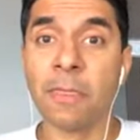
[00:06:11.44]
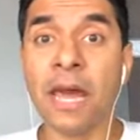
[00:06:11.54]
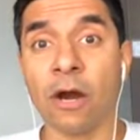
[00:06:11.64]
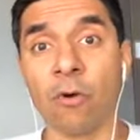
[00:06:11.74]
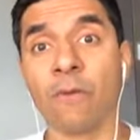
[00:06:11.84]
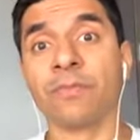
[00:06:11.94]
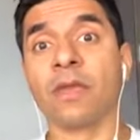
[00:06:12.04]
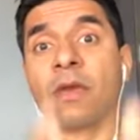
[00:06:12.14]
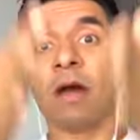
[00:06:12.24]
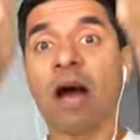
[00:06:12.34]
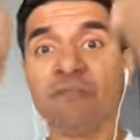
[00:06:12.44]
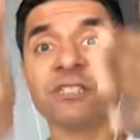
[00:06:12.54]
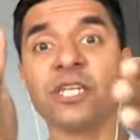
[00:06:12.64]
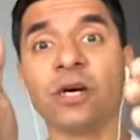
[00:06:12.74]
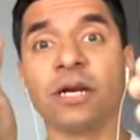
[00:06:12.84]
Now,
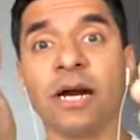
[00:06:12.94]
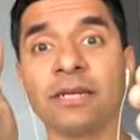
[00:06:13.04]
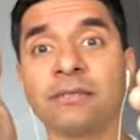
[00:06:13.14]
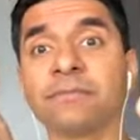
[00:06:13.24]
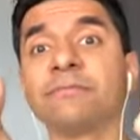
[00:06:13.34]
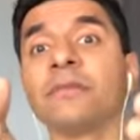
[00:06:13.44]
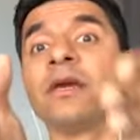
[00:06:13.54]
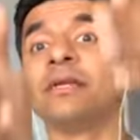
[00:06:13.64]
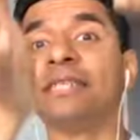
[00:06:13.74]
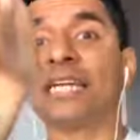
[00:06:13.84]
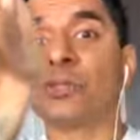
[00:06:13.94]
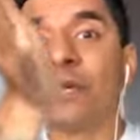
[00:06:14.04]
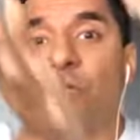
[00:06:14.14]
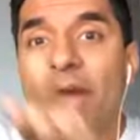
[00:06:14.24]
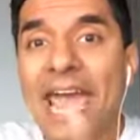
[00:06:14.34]
after your gut, that's
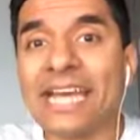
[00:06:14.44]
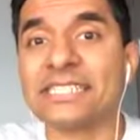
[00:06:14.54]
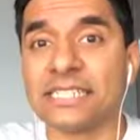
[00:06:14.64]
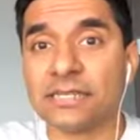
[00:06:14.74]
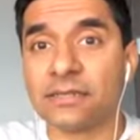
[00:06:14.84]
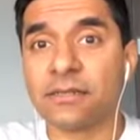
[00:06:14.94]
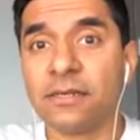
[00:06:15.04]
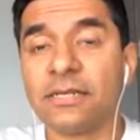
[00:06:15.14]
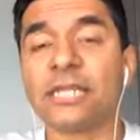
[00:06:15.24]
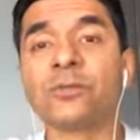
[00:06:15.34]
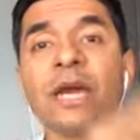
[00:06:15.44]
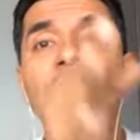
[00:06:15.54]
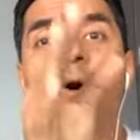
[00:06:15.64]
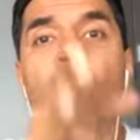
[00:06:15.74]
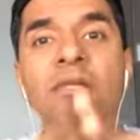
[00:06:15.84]
where you exit. That's where
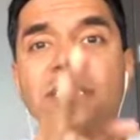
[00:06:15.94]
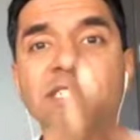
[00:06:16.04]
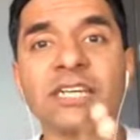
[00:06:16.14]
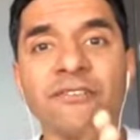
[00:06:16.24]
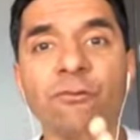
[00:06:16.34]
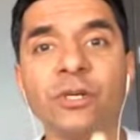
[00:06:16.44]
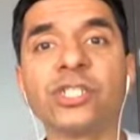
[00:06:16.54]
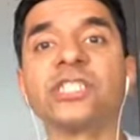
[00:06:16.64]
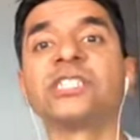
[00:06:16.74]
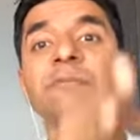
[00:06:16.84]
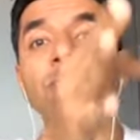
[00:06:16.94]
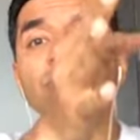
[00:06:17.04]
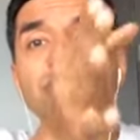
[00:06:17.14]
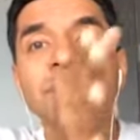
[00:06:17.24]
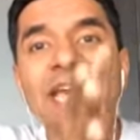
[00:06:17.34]
all the stuff which is
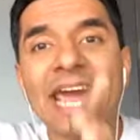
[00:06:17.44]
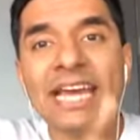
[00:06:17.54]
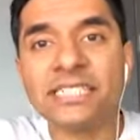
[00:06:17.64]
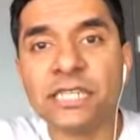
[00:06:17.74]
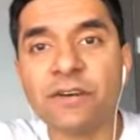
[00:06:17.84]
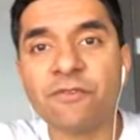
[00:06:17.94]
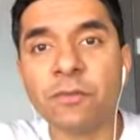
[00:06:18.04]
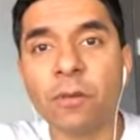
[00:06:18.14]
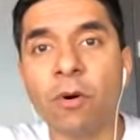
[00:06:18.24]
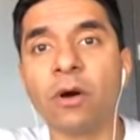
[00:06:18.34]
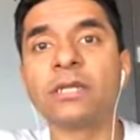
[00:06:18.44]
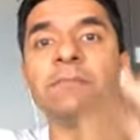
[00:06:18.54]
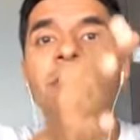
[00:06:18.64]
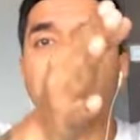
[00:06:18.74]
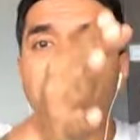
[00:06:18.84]
supposed to be exited from your body
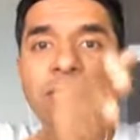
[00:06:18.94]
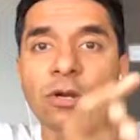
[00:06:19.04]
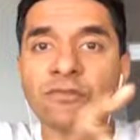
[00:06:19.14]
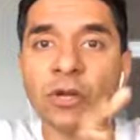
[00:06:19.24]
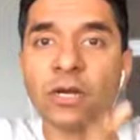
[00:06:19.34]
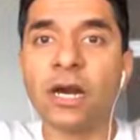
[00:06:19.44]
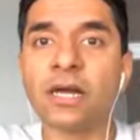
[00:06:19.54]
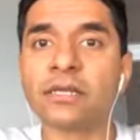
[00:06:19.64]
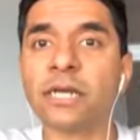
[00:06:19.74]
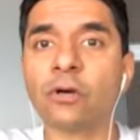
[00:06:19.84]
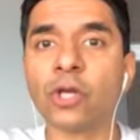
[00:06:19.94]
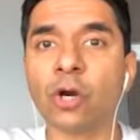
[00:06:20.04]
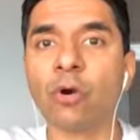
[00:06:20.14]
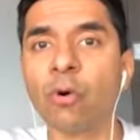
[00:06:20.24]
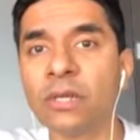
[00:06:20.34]
passes out of your gut, down
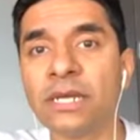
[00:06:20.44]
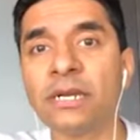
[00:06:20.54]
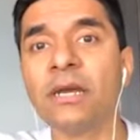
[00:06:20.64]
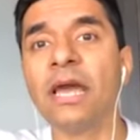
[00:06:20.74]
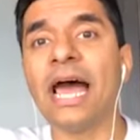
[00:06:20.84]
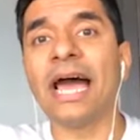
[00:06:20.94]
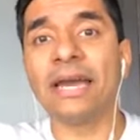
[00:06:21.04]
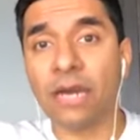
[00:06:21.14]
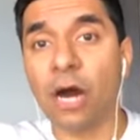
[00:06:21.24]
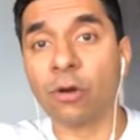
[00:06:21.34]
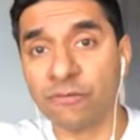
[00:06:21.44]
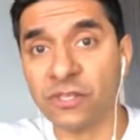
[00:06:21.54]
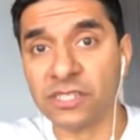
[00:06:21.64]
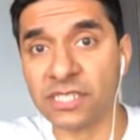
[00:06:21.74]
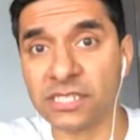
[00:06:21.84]
your colon, and out
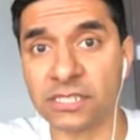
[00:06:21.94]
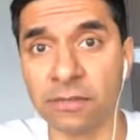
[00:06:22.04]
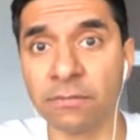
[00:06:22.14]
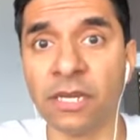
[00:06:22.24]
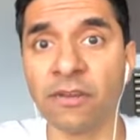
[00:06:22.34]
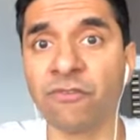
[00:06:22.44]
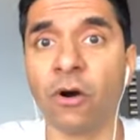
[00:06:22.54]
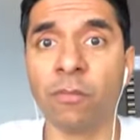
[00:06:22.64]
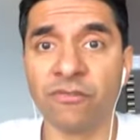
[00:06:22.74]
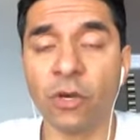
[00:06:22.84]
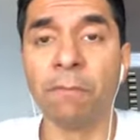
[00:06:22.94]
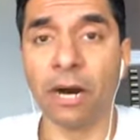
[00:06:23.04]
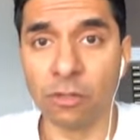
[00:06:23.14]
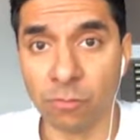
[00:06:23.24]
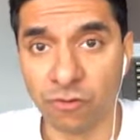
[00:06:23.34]
of your system in the form of your
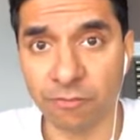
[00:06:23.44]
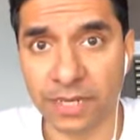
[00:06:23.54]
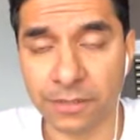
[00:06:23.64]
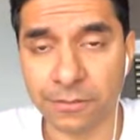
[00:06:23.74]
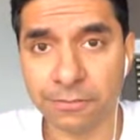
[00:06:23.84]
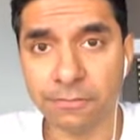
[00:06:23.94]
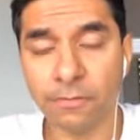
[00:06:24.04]
bowel movement.